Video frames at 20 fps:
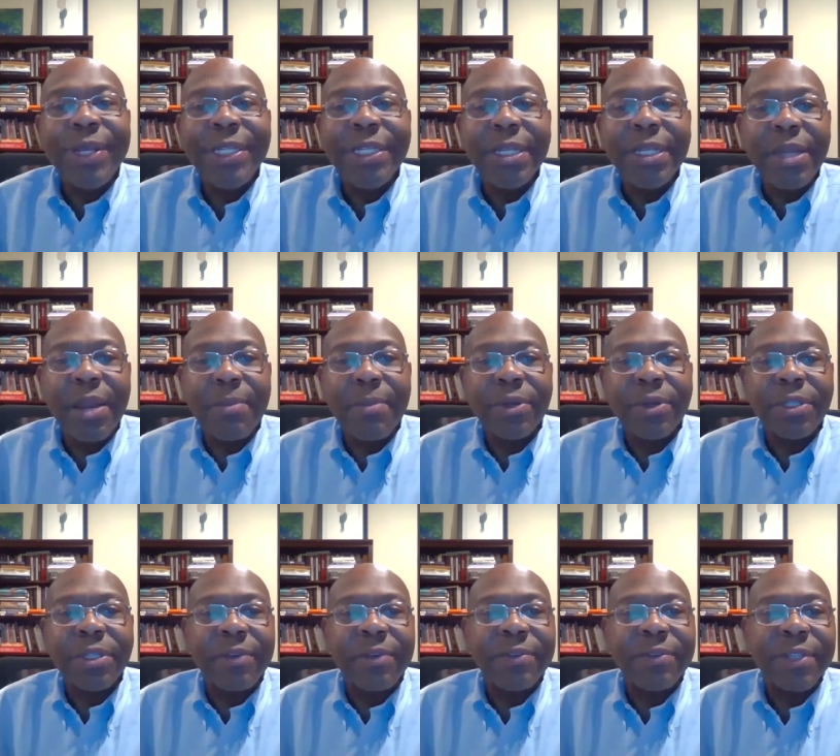recent
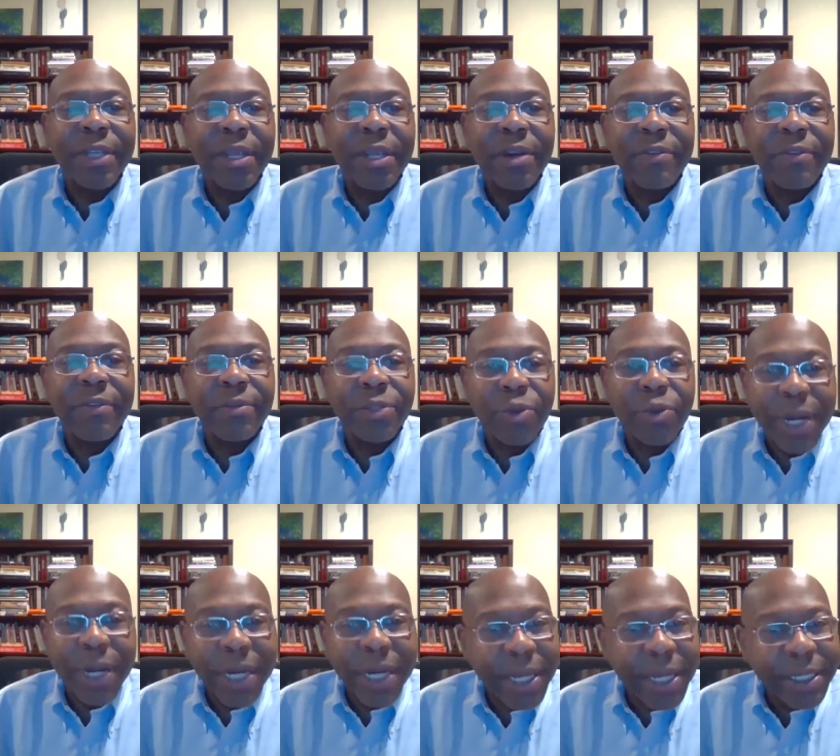numbers I've seen are from
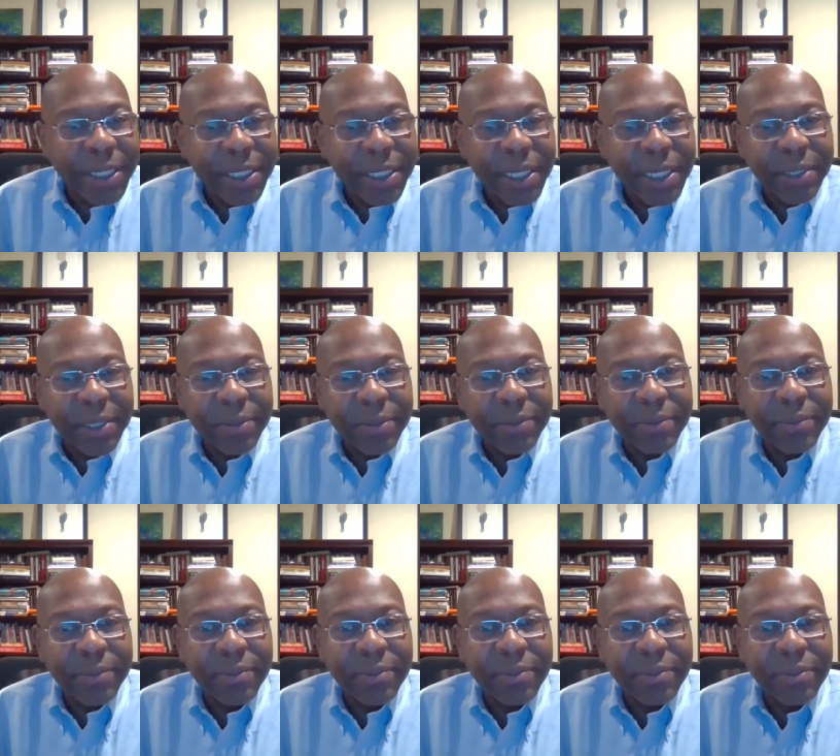twenty nineteen,
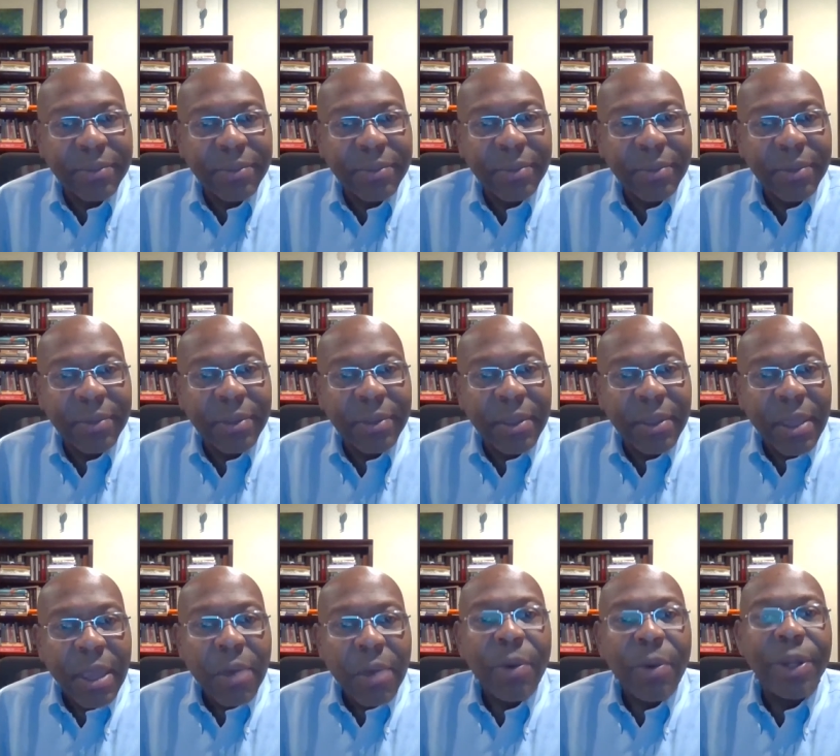
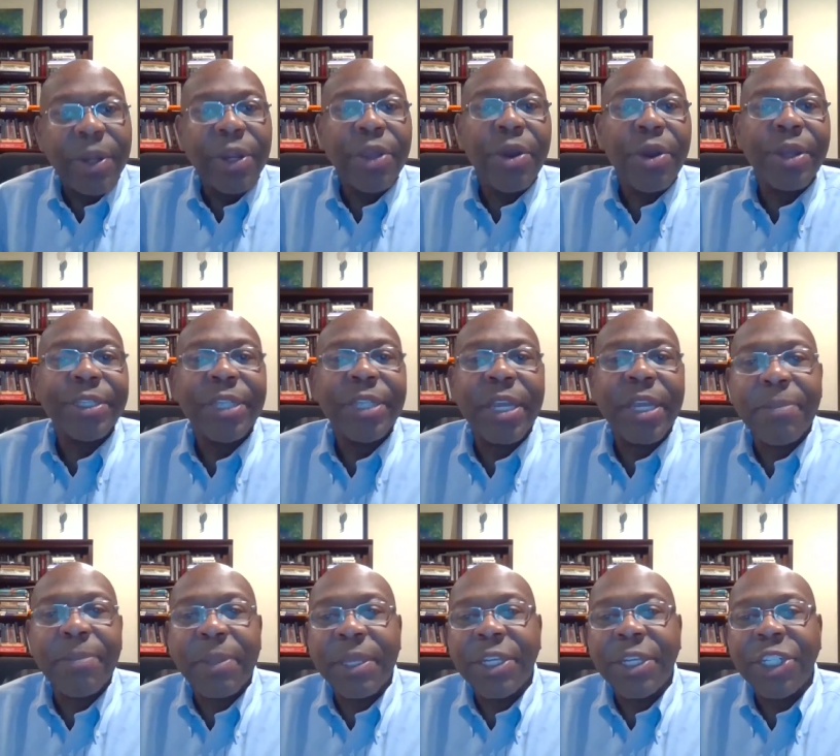when New York City
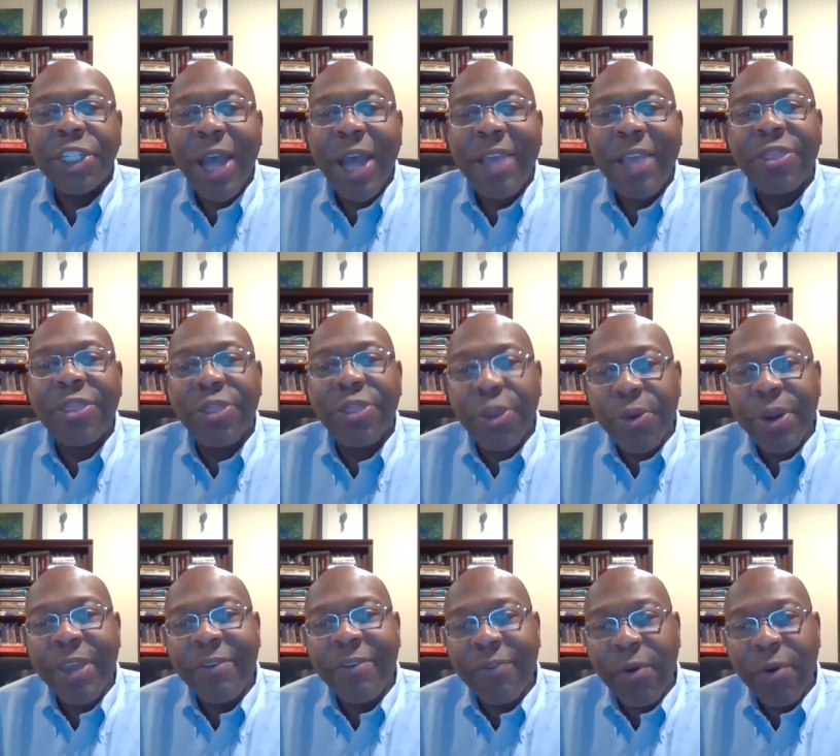police shot
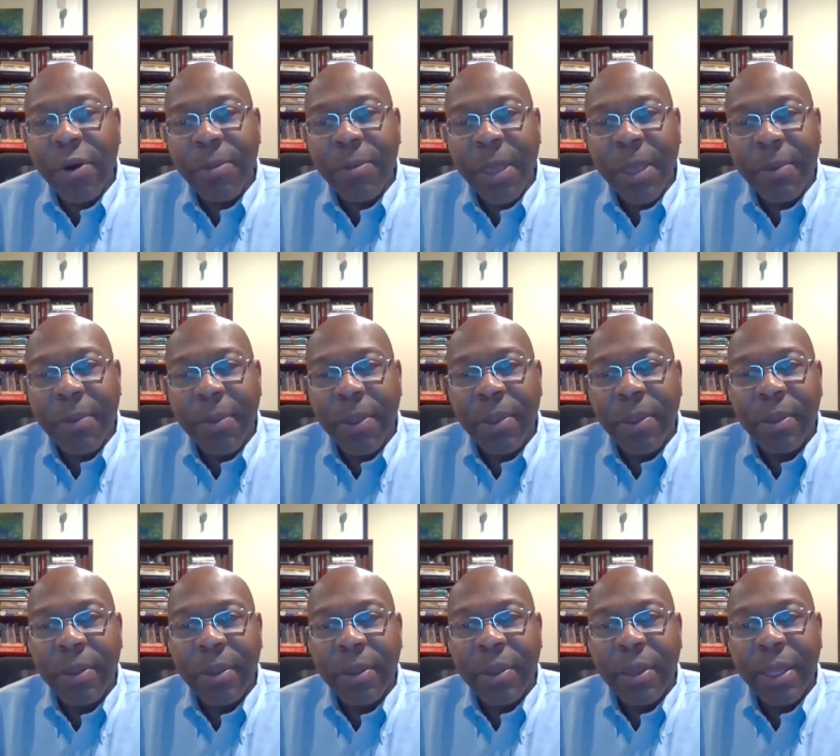thirty-four people
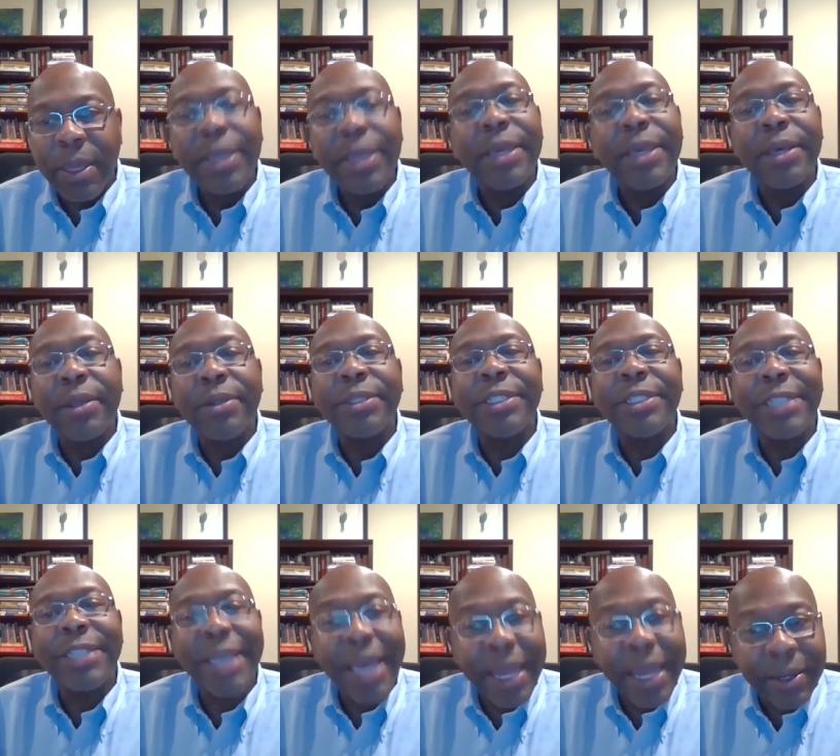and killed
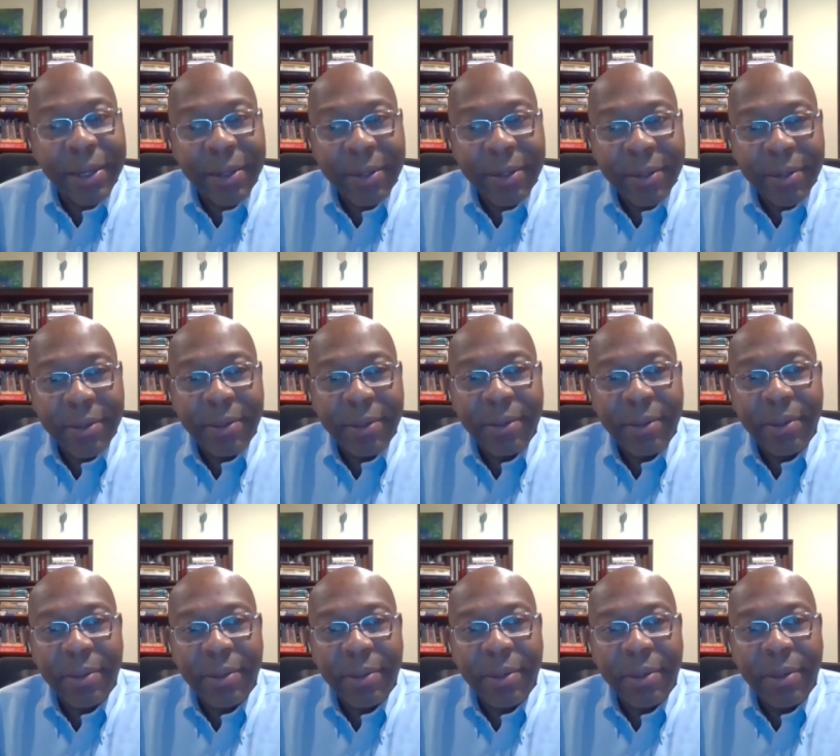ten.
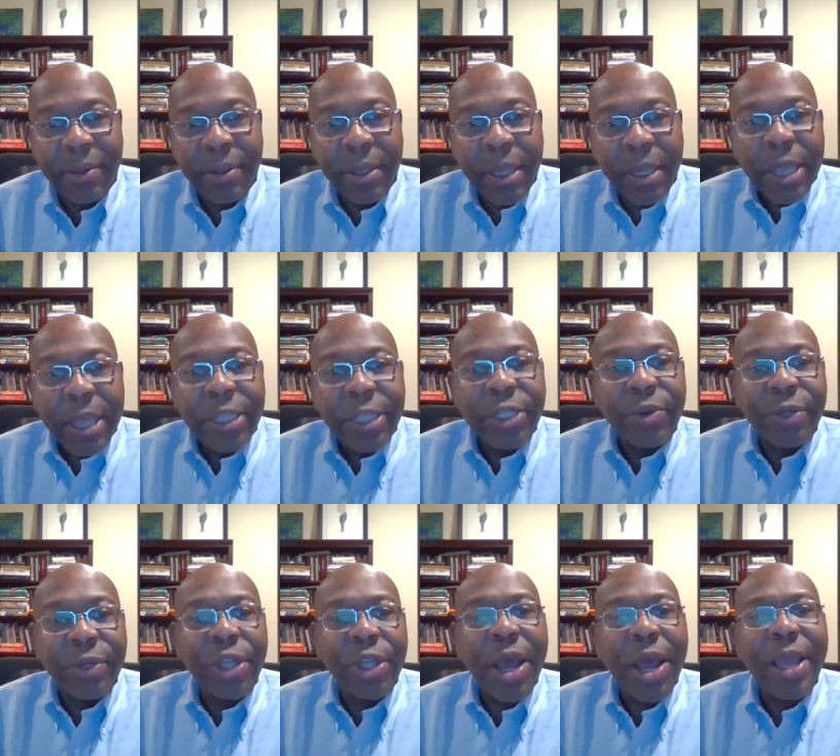So
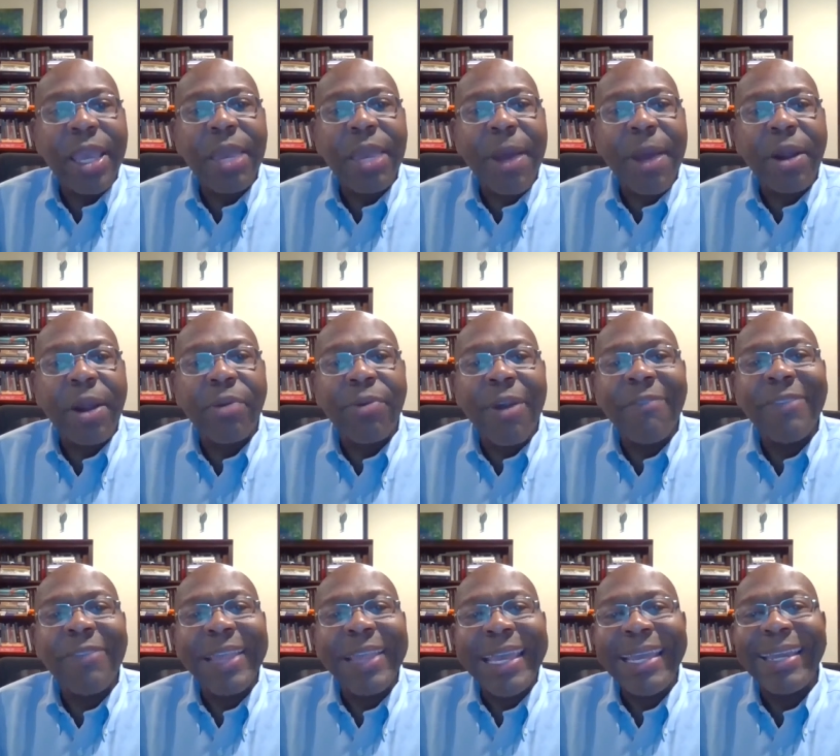we're talking about a
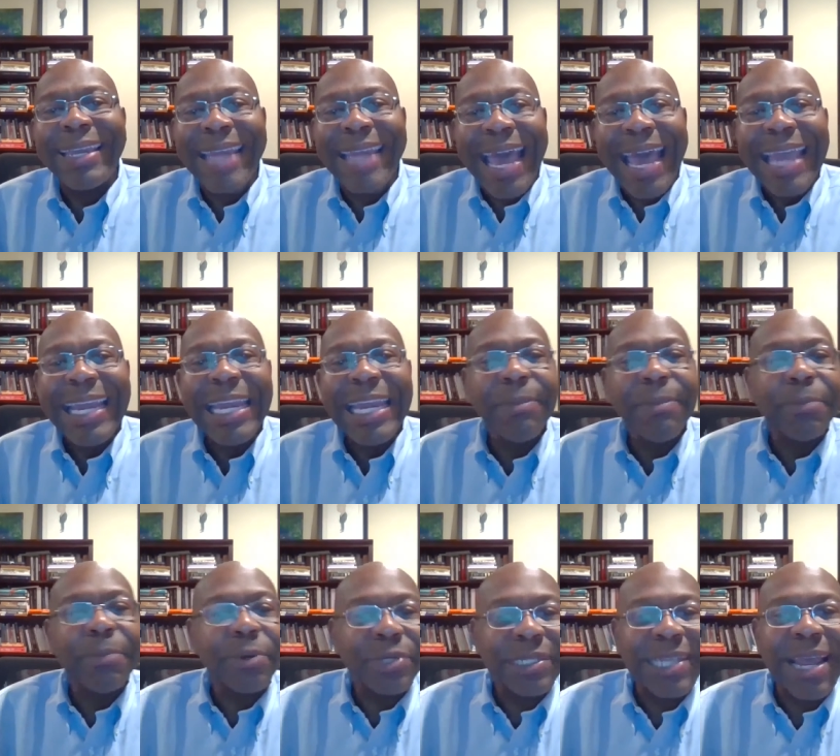roughly ninety
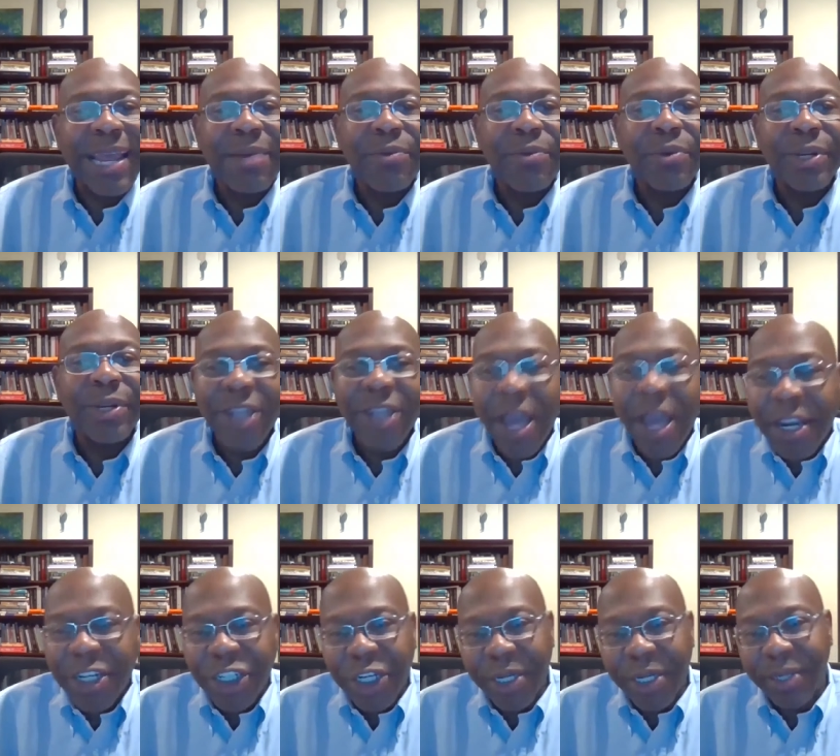percent
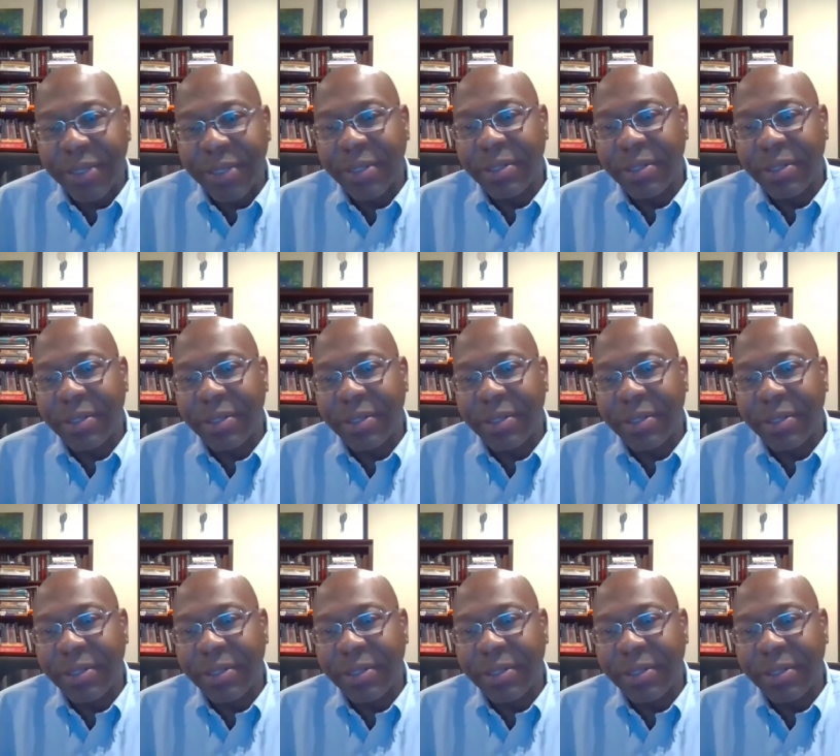reduction